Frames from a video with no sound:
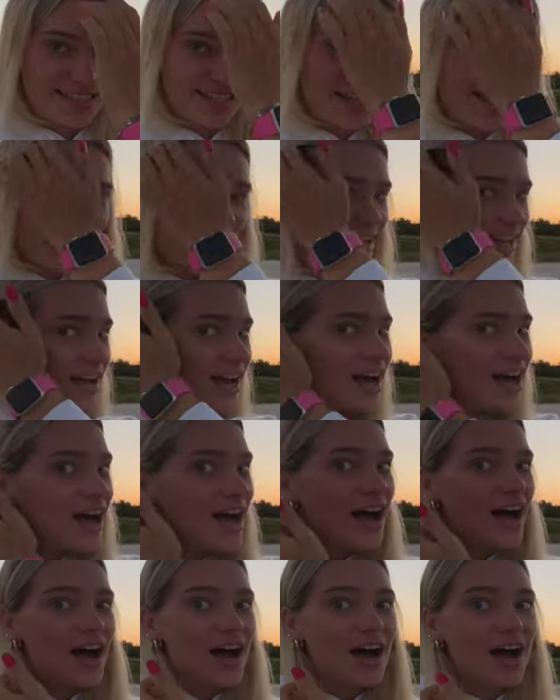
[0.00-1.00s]
night.
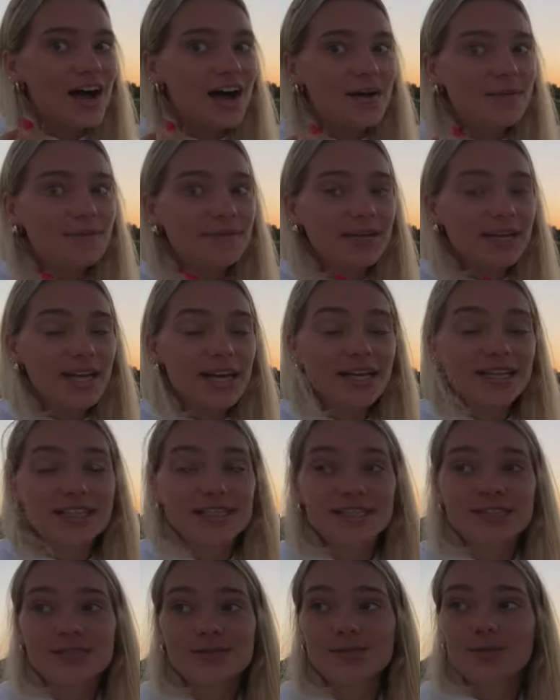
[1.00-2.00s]
Um, but yeah,
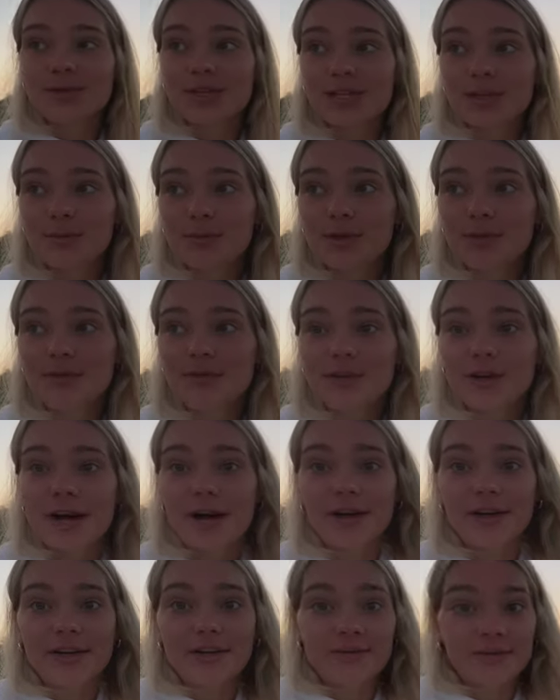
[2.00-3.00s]
it's really beautiful
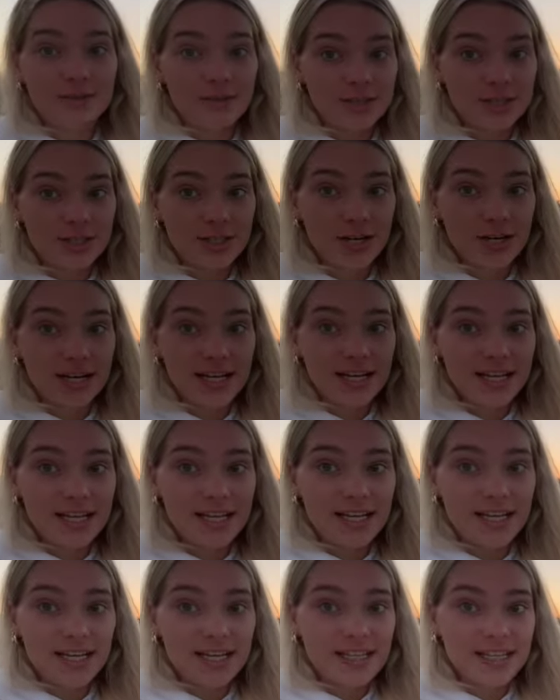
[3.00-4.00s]
out and it feels great
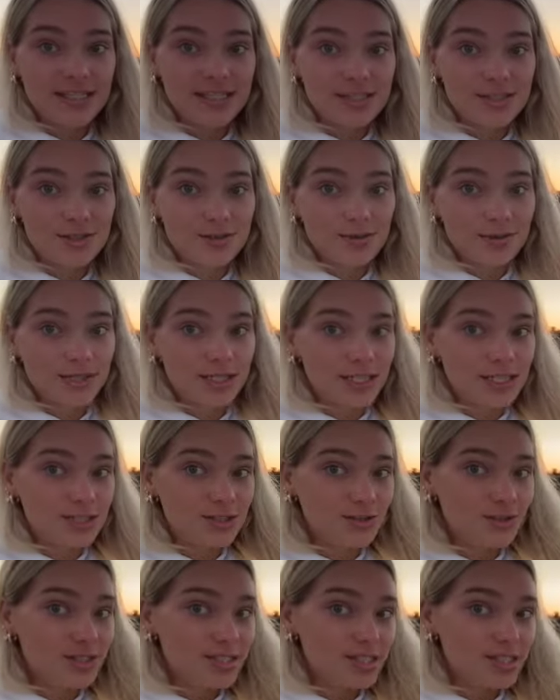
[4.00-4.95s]
and so we're gonna enjoy the